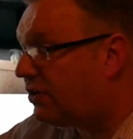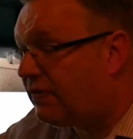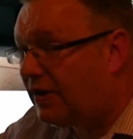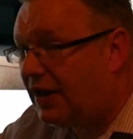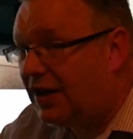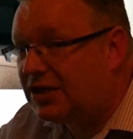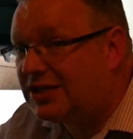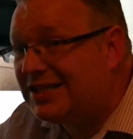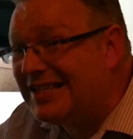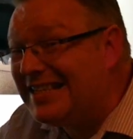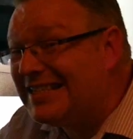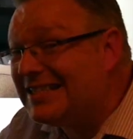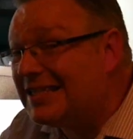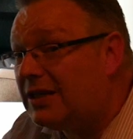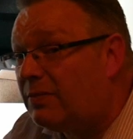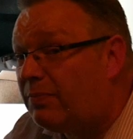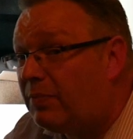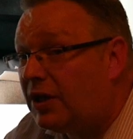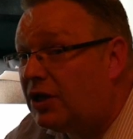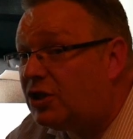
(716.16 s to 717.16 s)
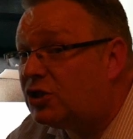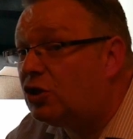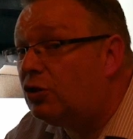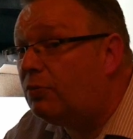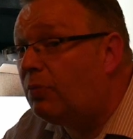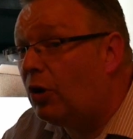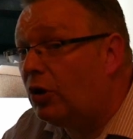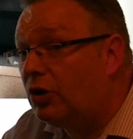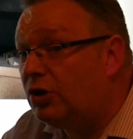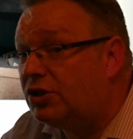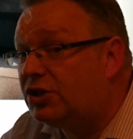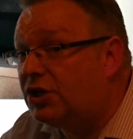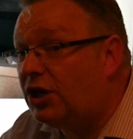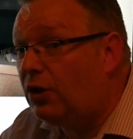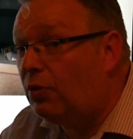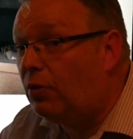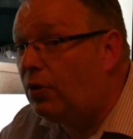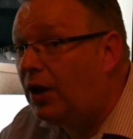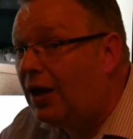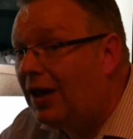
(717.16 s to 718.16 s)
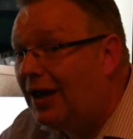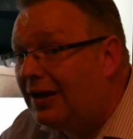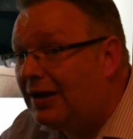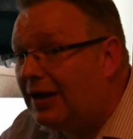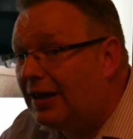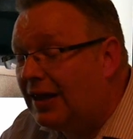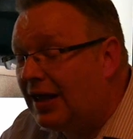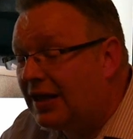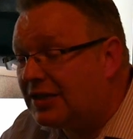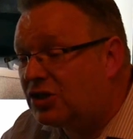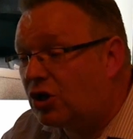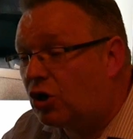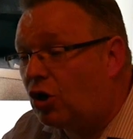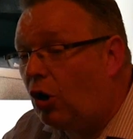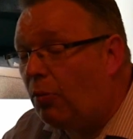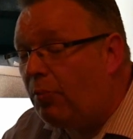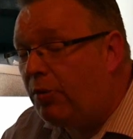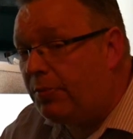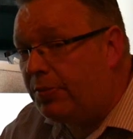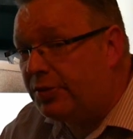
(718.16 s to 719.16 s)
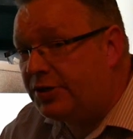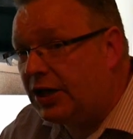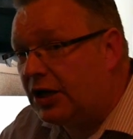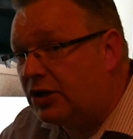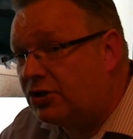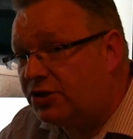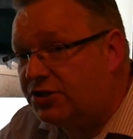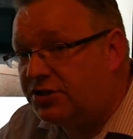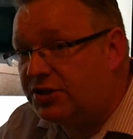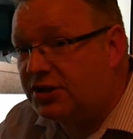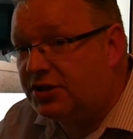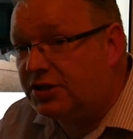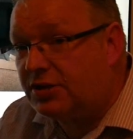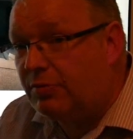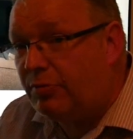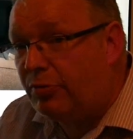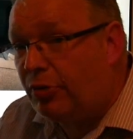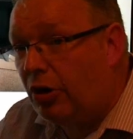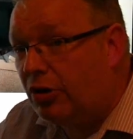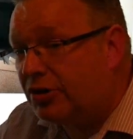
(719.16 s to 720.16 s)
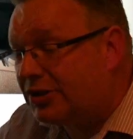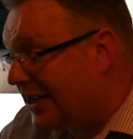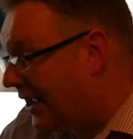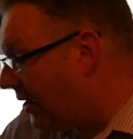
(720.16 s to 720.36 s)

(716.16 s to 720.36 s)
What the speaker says: of HDCP 2.2. Now that's a copy protection system brought